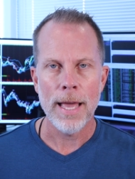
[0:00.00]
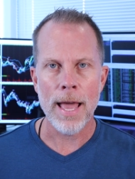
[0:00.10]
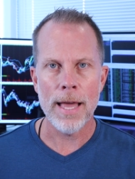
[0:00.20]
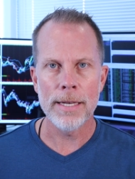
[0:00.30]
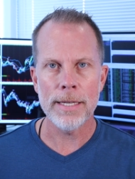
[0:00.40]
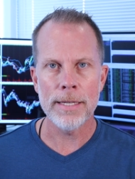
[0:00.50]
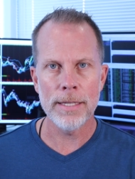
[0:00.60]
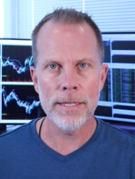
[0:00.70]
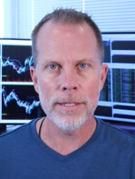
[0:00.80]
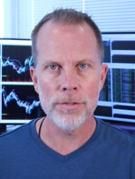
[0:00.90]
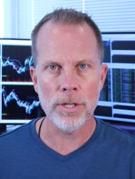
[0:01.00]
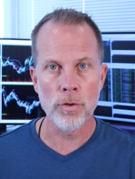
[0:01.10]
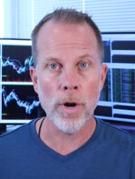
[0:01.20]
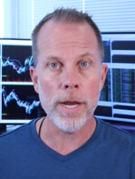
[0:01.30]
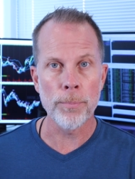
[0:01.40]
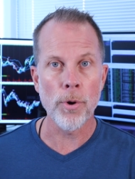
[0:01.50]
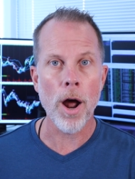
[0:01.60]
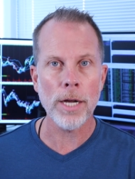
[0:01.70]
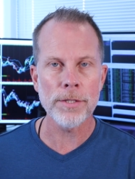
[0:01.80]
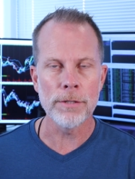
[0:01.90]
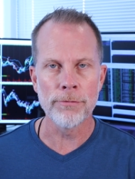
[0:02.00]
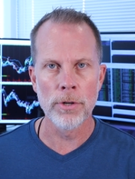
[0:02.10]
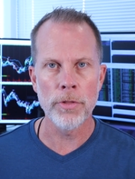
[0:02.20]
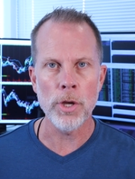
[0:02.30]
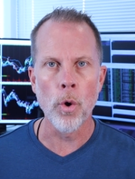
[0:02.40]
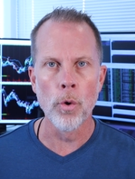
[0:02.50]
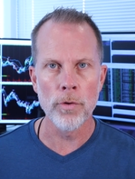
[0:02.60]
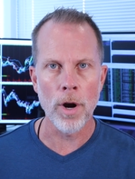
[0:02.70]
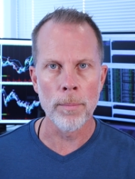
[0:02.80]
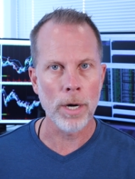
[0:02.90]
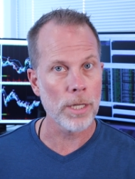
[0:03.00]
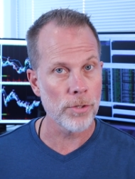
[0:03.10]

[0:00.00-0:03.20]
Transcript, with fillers: And it is a great proxy for the overall market.